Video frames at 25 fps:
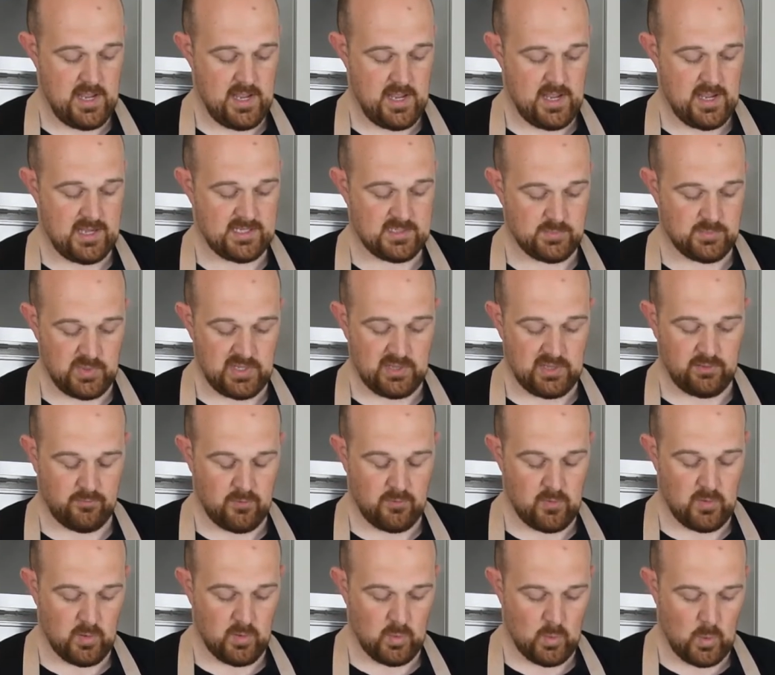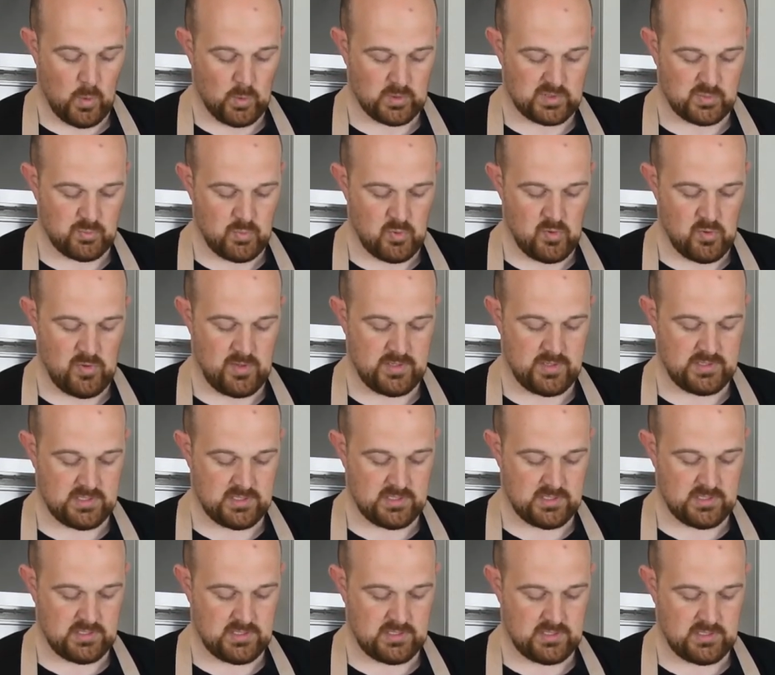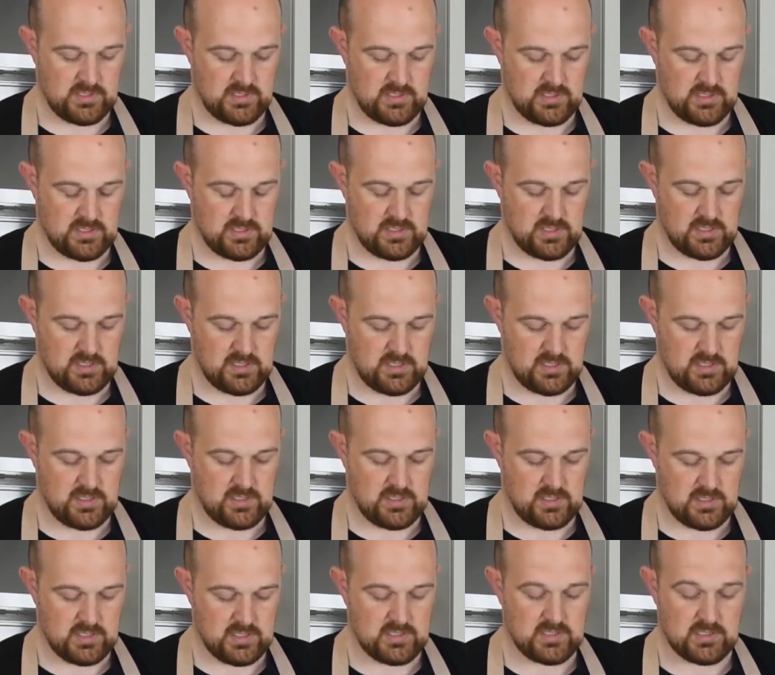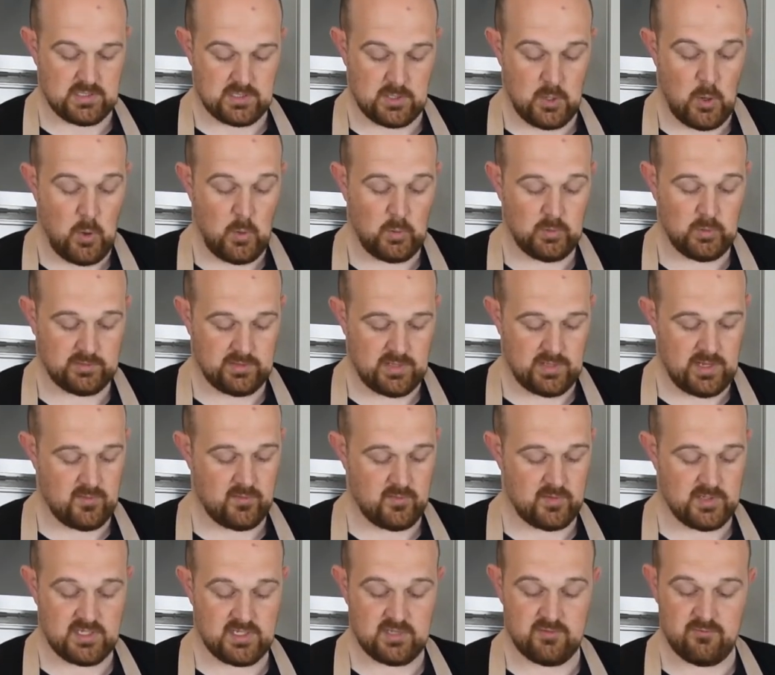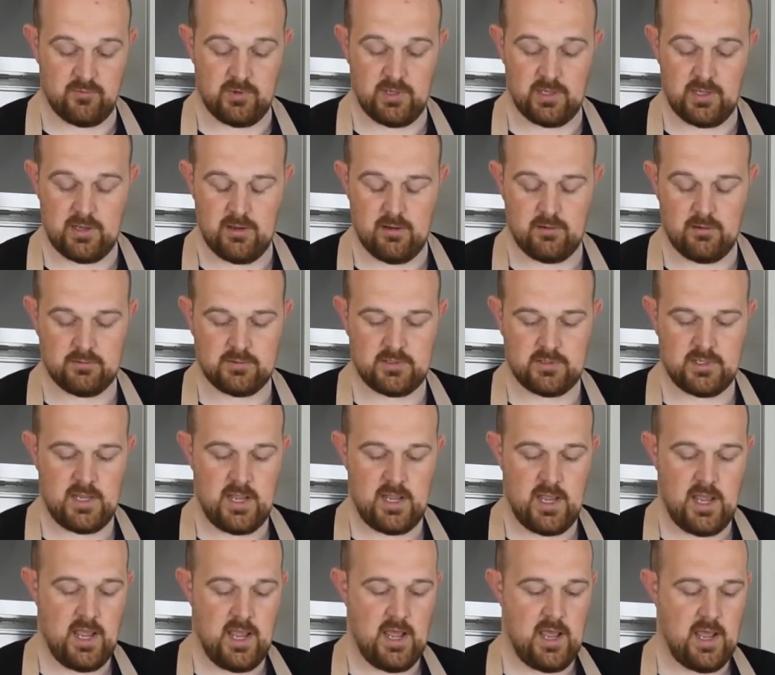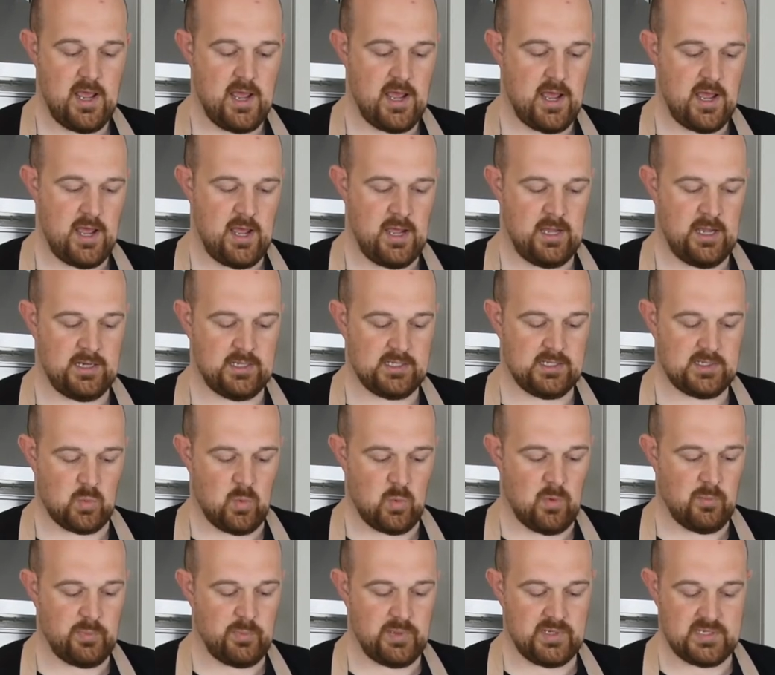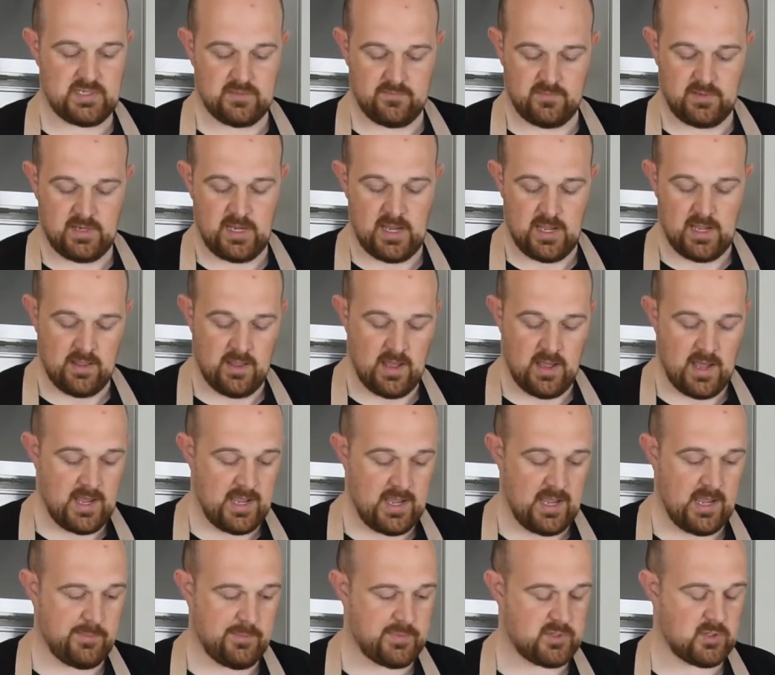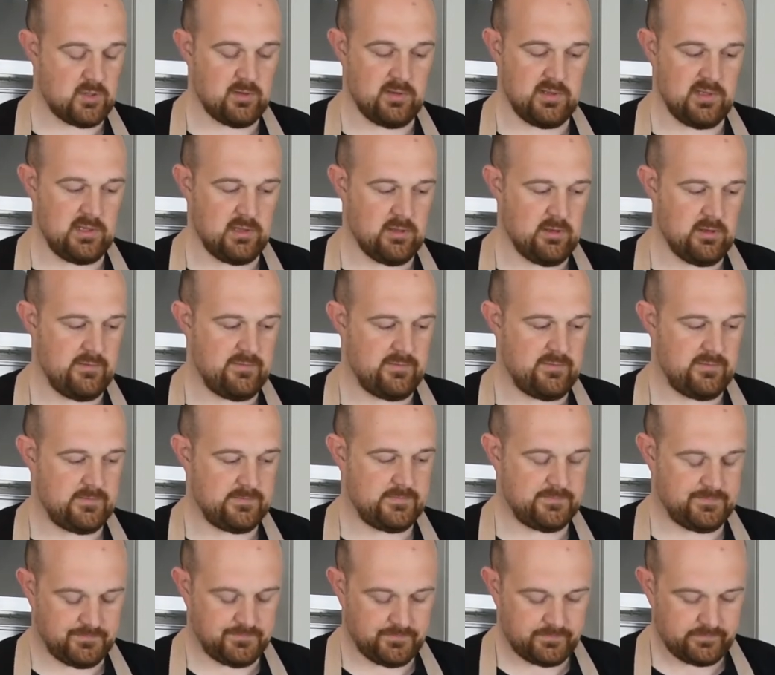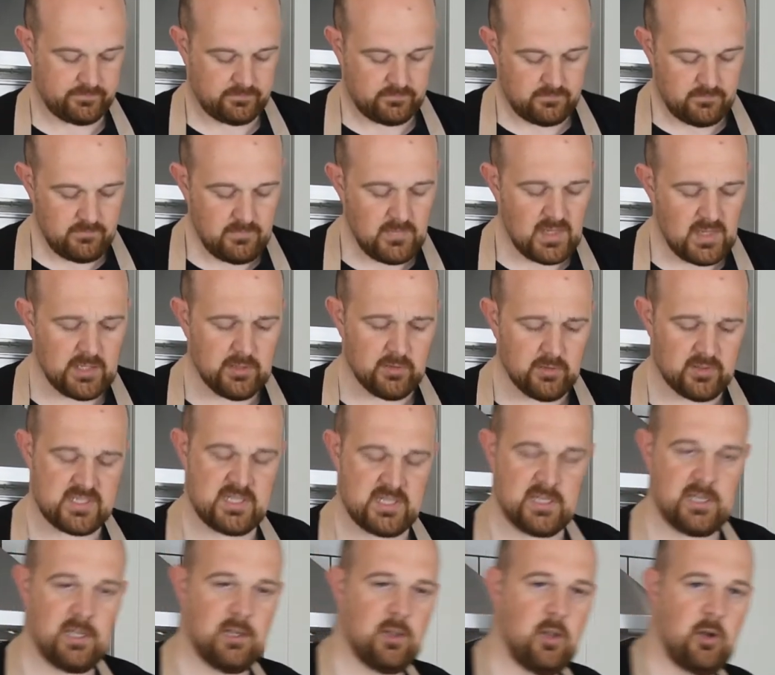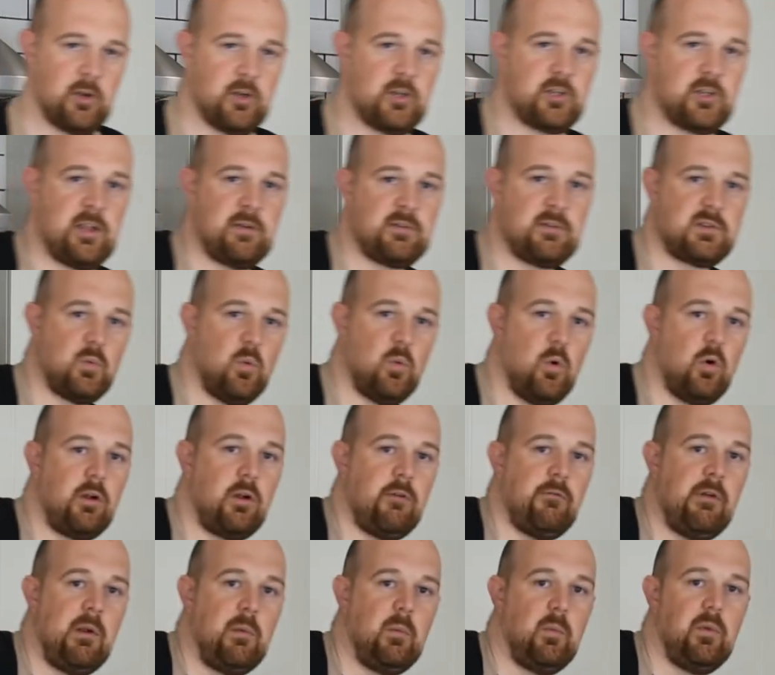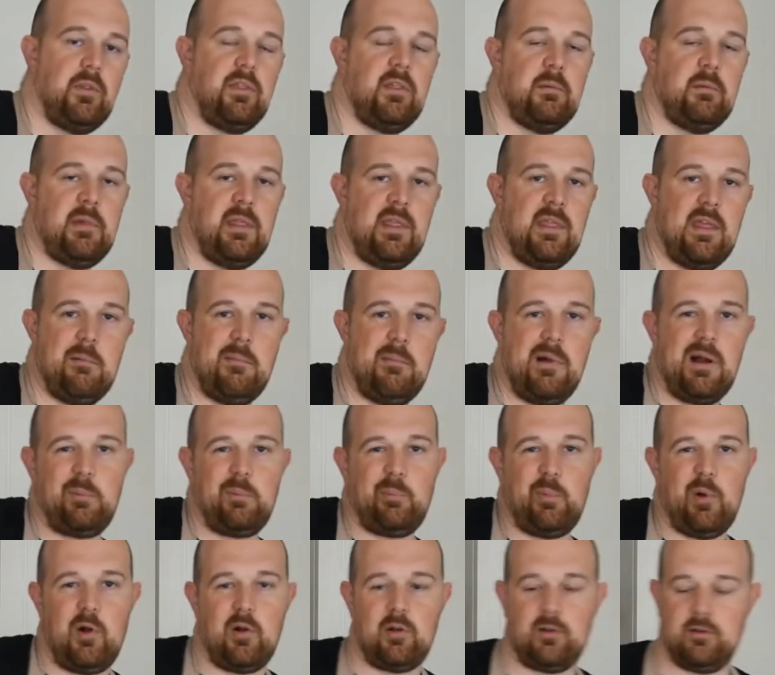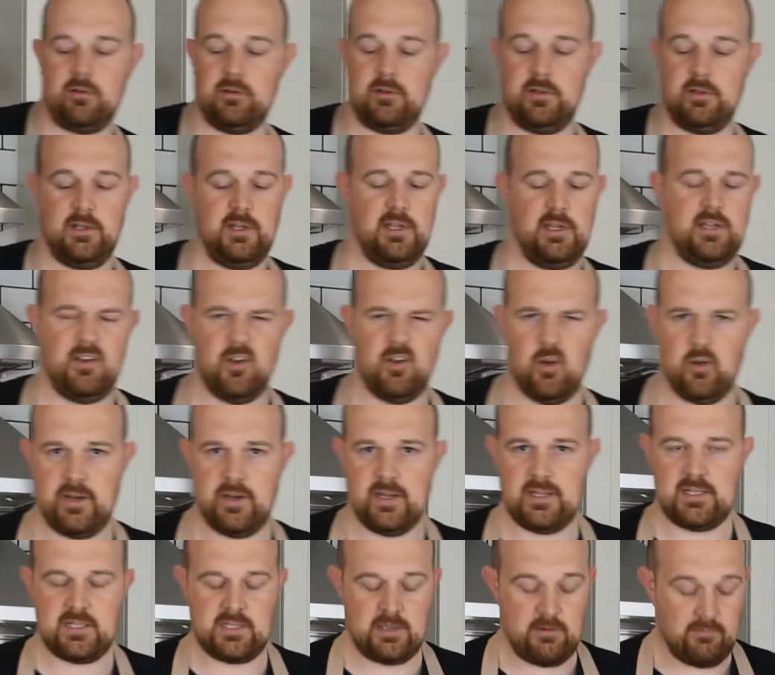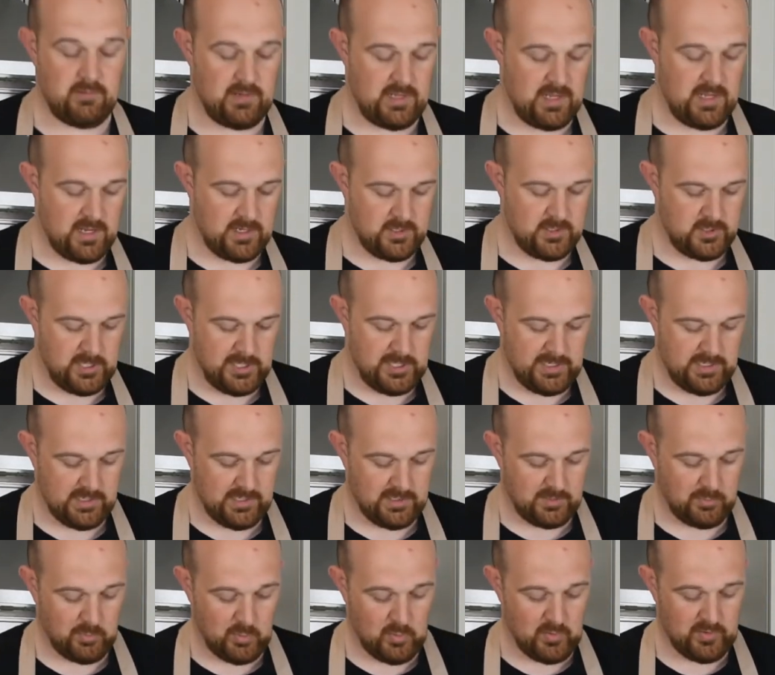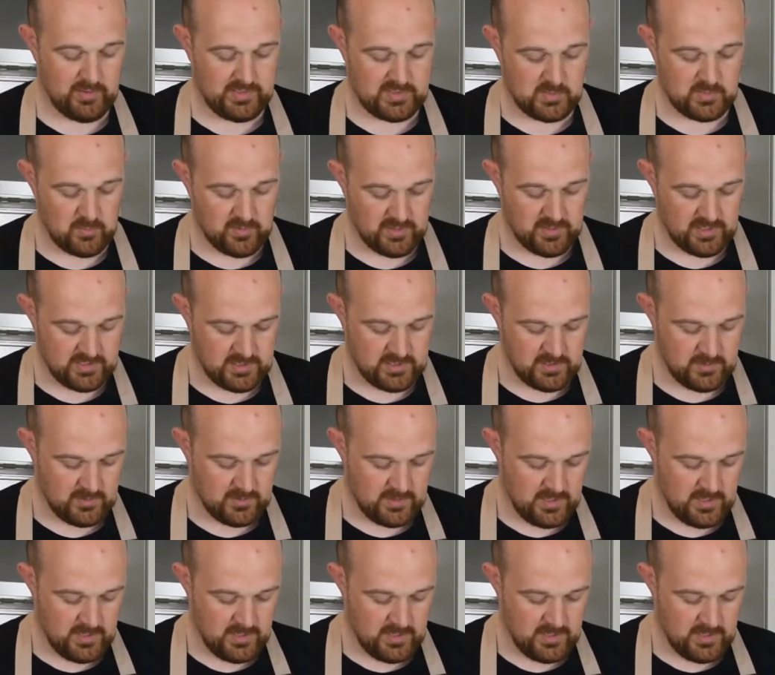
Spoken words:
It's been through the wars, but this is old now. This is really old. And it's one piece of kit that I absolutely love. You'll see a lot of chefs walk around with them in their back pocket. Not necessarily hygienic, but it's what they do.